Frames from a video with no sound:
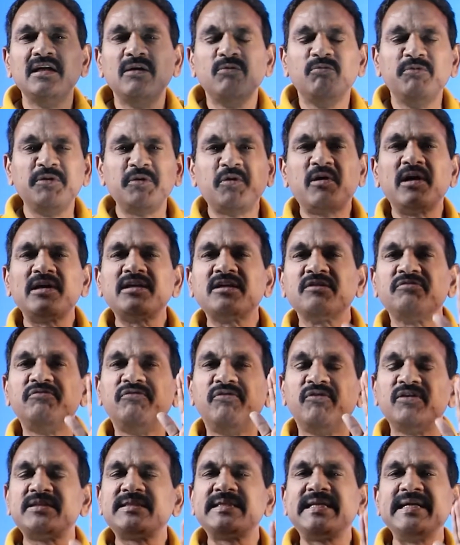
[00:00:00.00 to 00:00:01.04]
We've got a
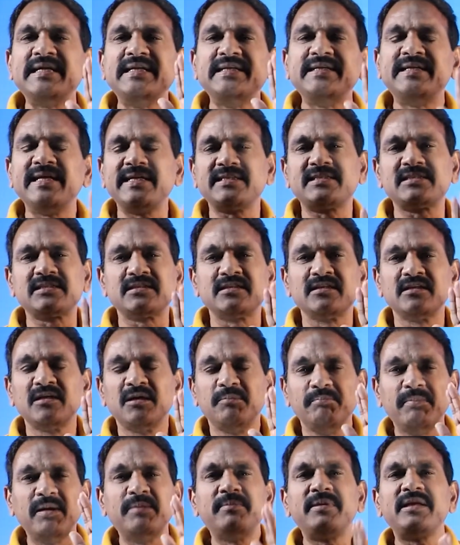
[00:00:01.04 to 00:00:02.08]
14 days
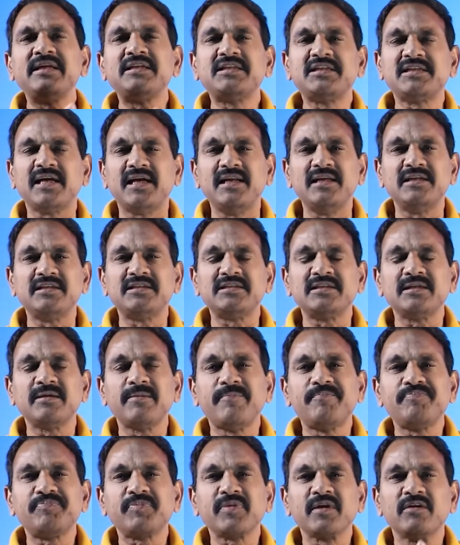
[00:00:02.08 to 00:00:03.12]
memory challenge.
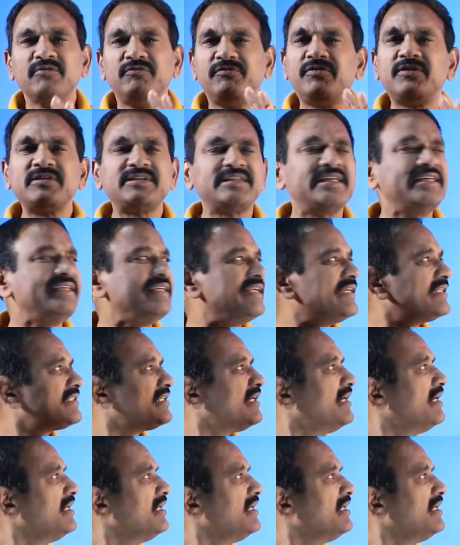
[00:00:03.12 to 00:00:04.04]
14 days